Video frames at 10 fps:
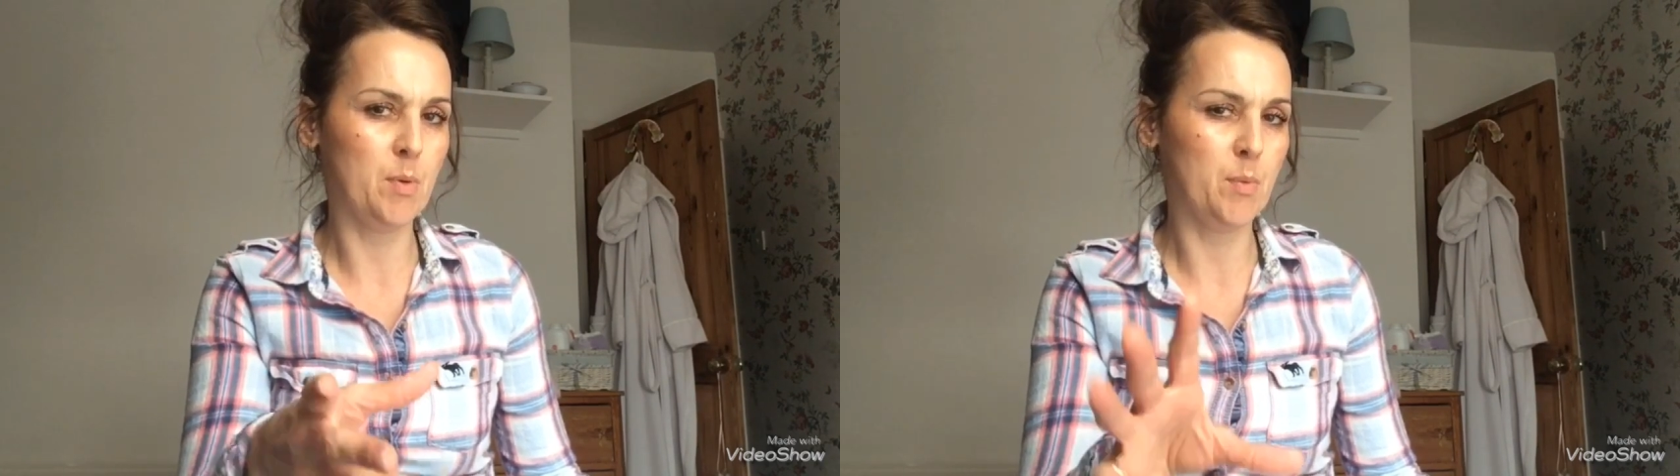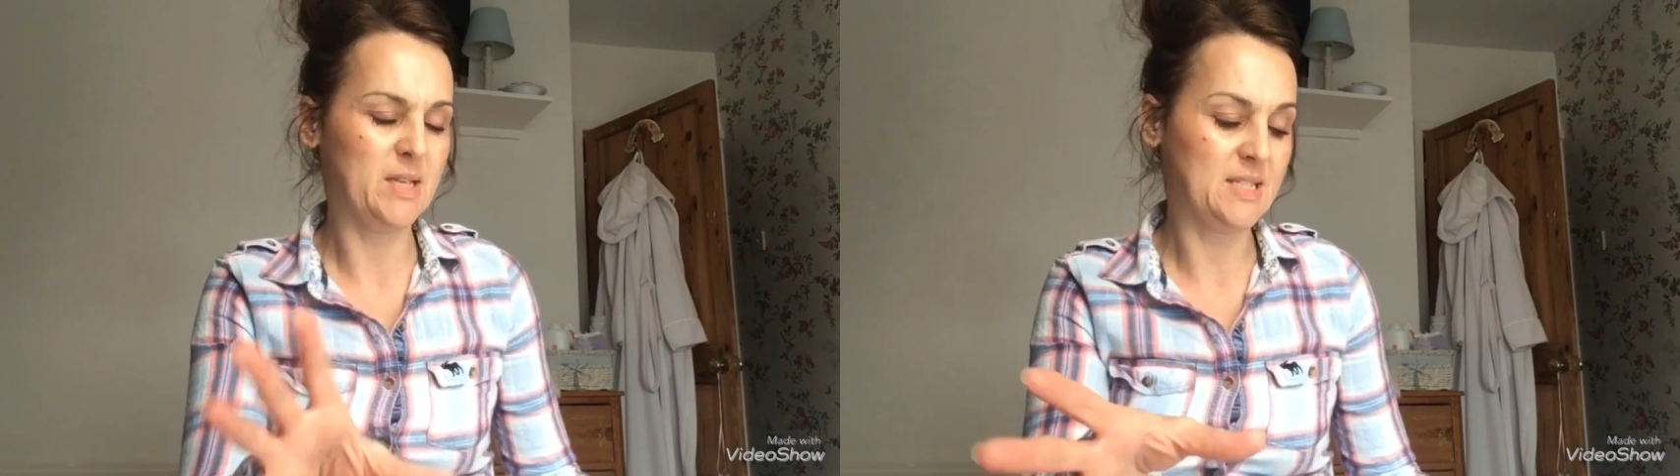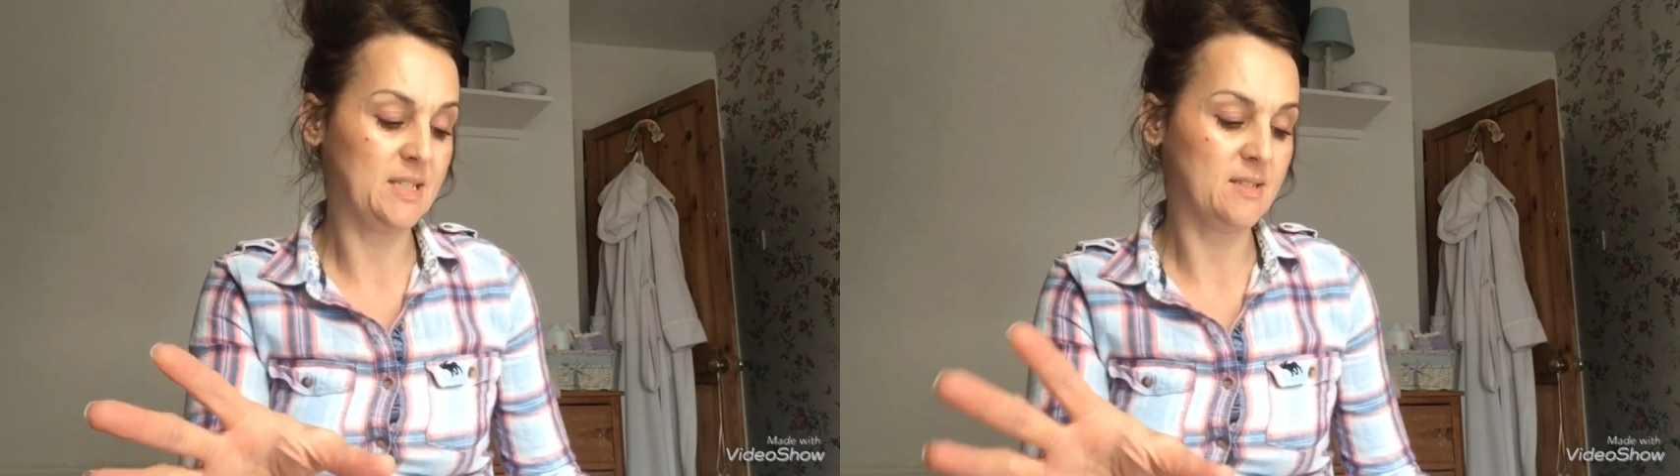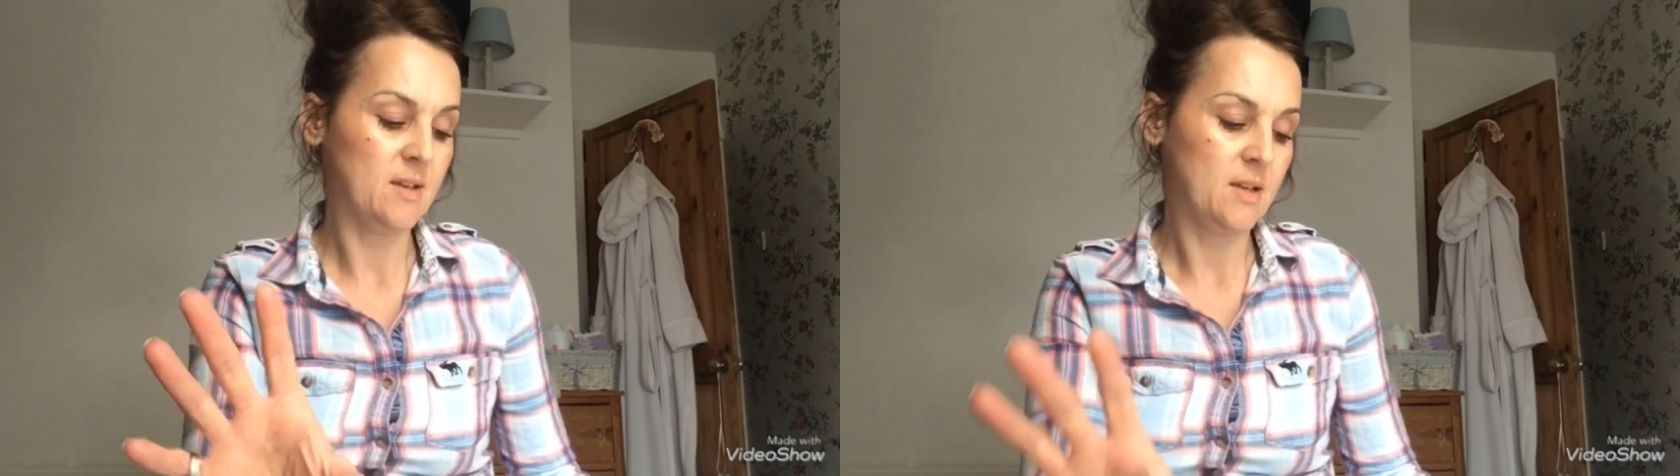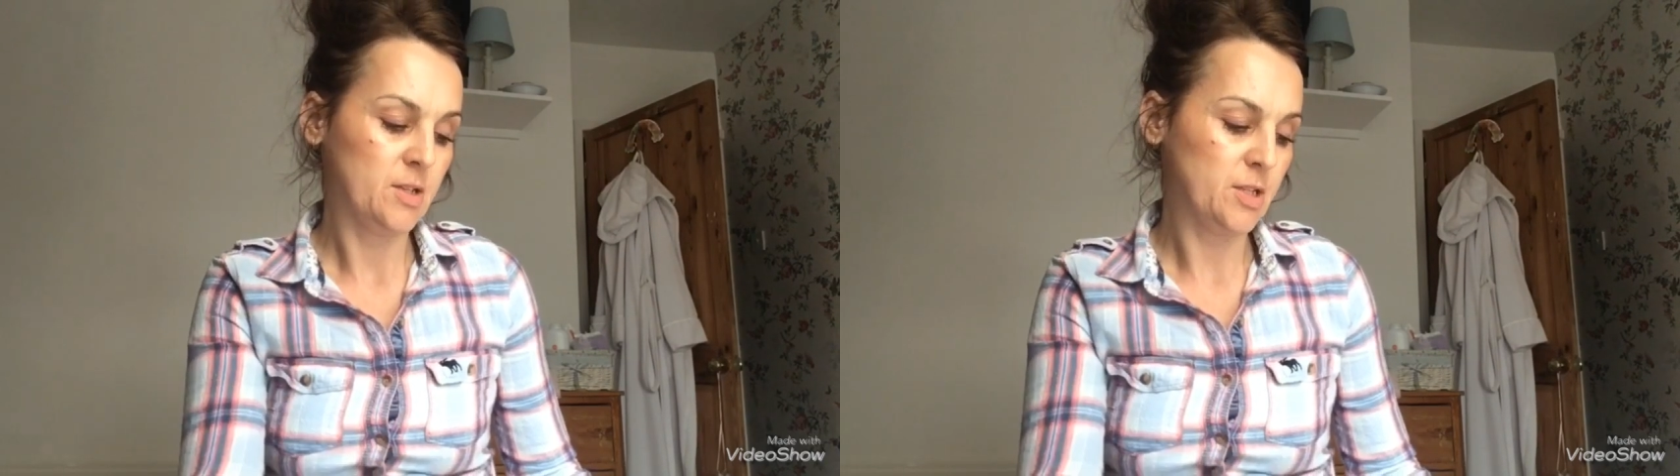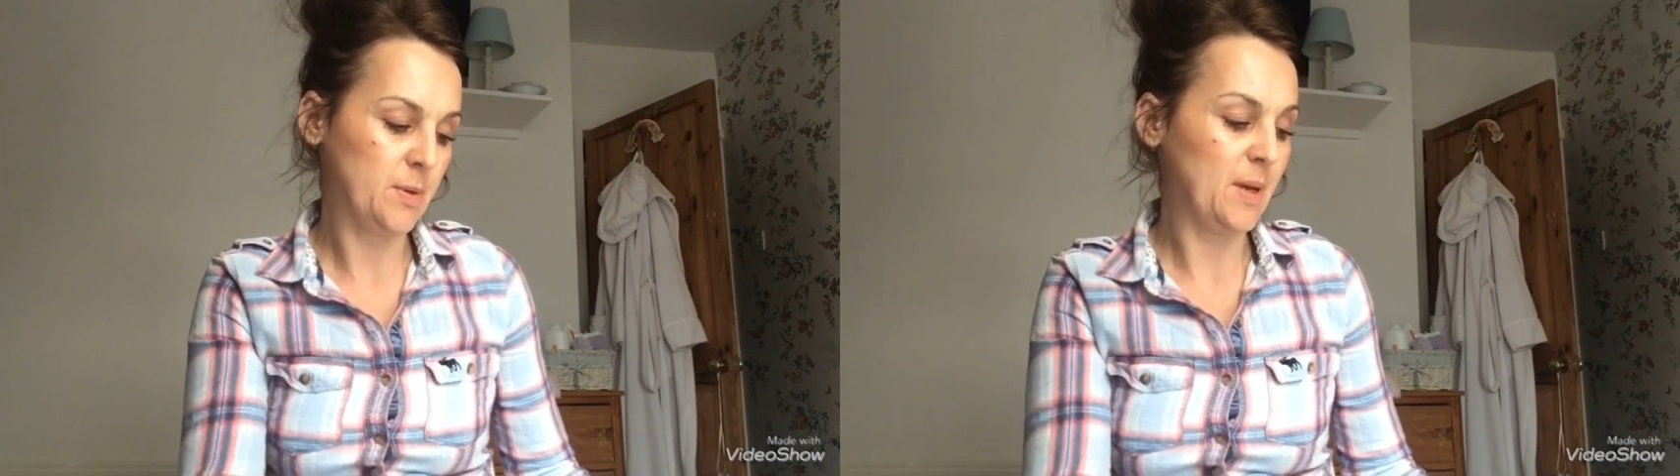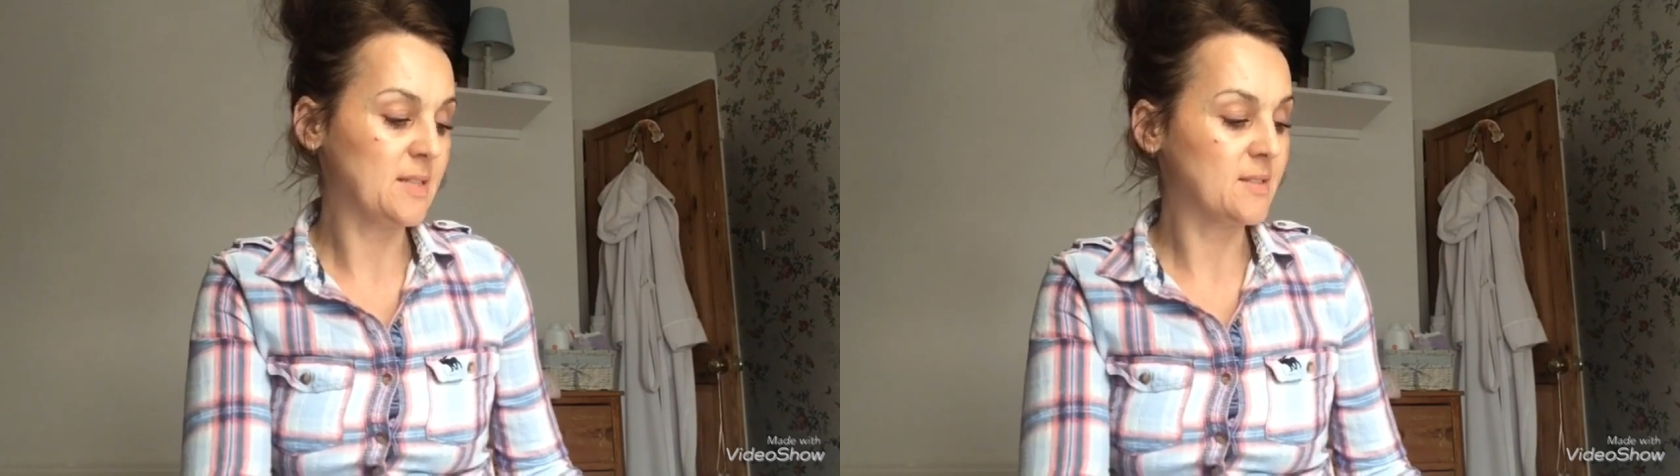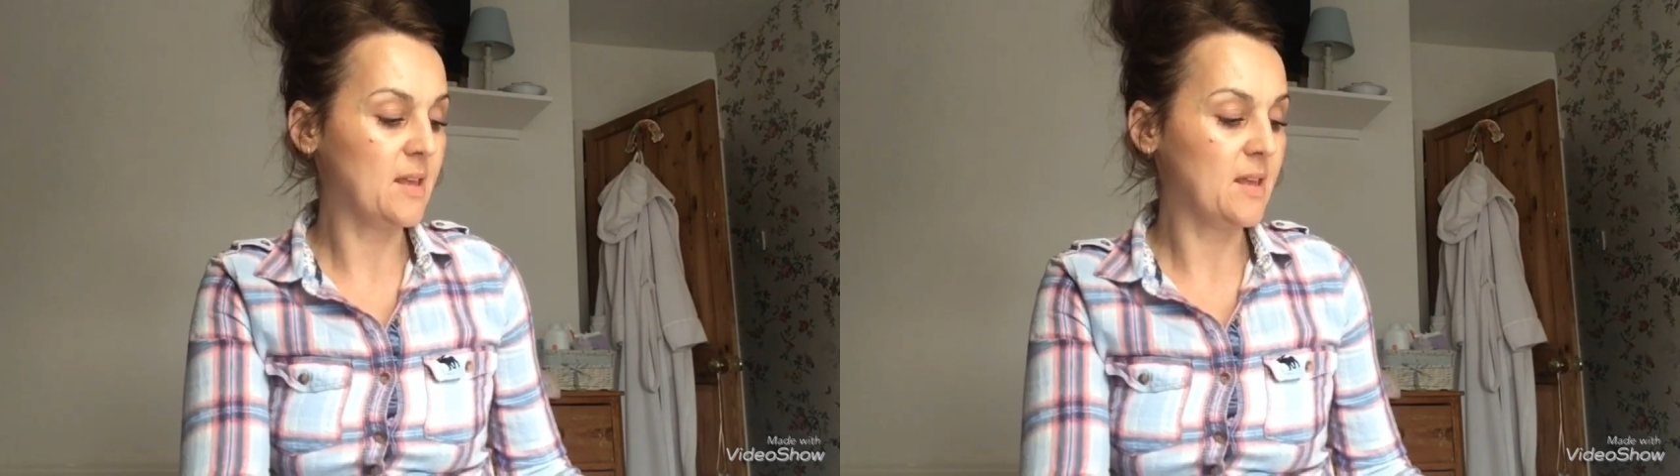but we did do it.